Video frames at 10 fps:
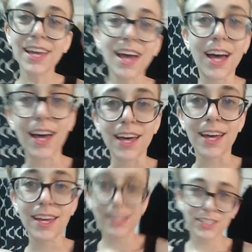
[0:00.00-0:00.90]
Uh,
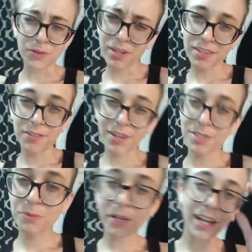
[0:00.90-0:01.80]
do any of you guys
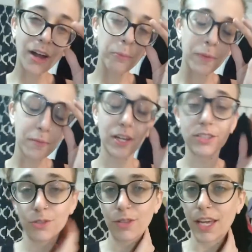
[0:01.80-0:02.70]
work out? Maybe I'll
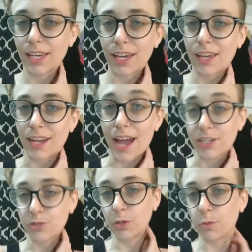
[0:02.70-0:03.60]
do like an
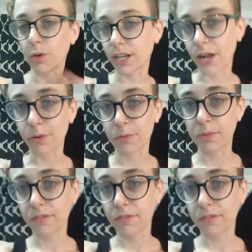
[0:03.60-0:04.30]
actual workout with me